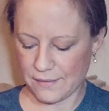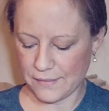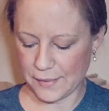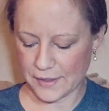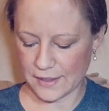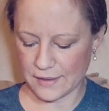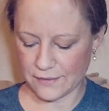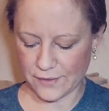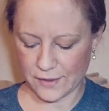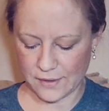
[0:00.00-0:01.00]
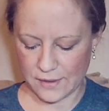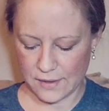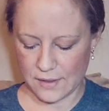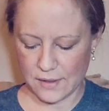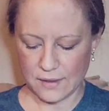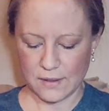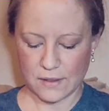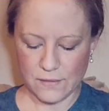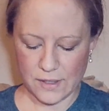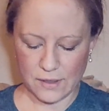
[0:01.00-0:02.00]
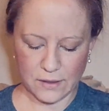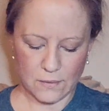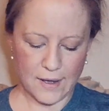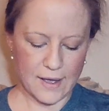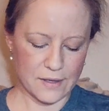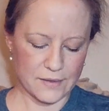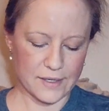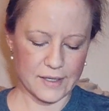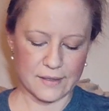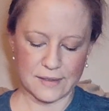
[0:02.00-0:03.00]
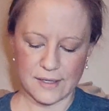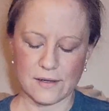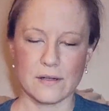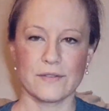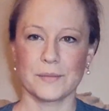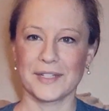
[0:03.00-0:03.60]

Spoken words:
I worked on this for quite a little while and then I got tired of it.